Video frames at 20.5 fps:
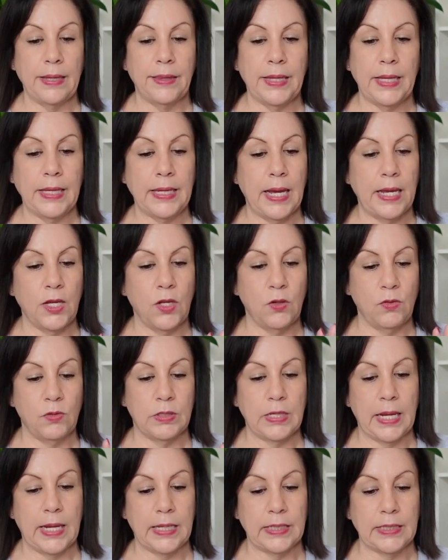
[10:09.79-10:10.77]
think I use
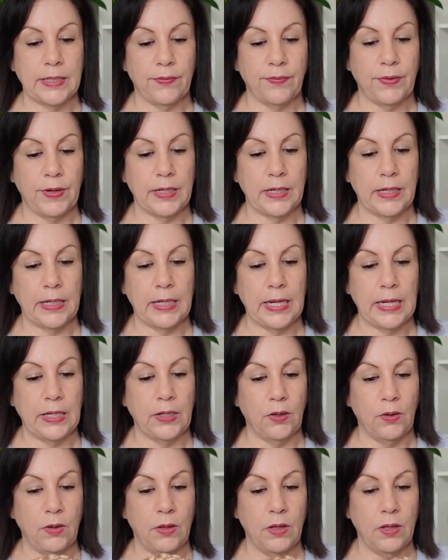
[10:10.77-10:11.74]
like a different
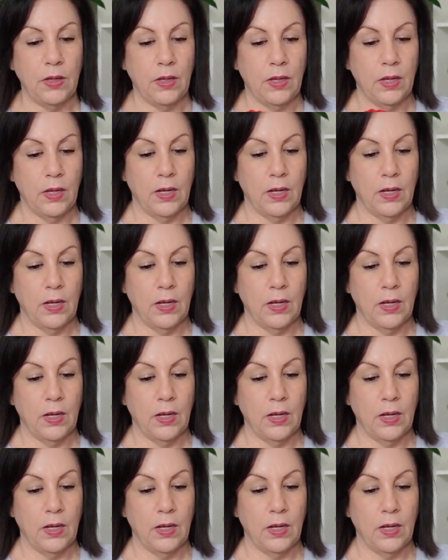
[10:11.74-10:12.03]
needle,